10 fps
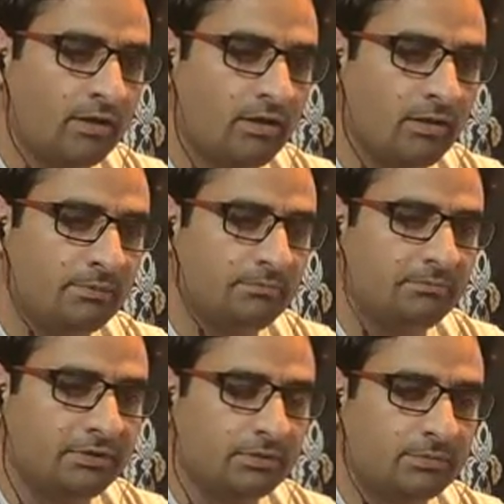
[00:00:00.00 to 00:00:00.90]

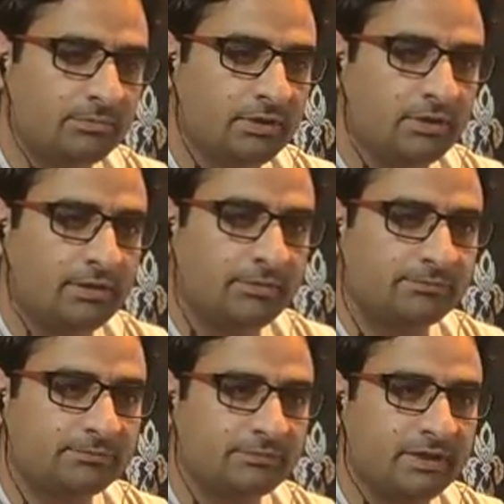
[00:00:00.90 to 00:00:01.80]
You know,
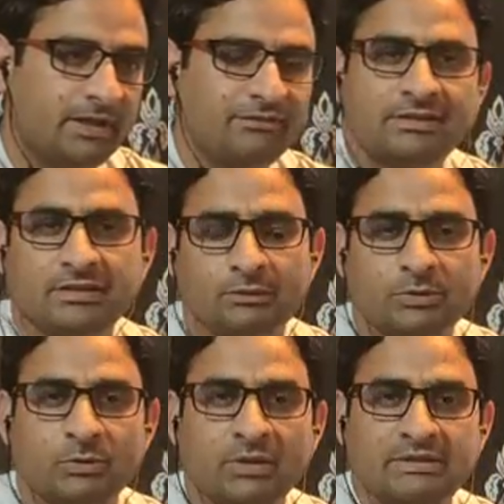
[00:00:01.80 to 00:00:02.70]

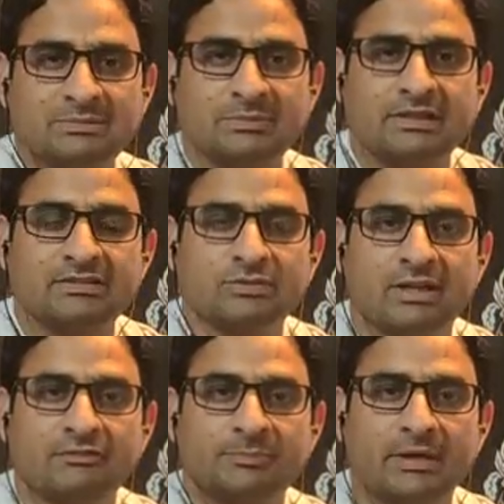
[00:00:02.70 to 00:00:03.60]
everyone is blessed to
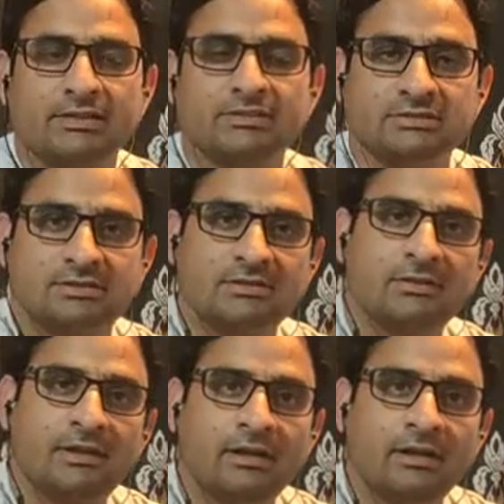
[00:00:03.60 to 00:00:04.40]
have parents.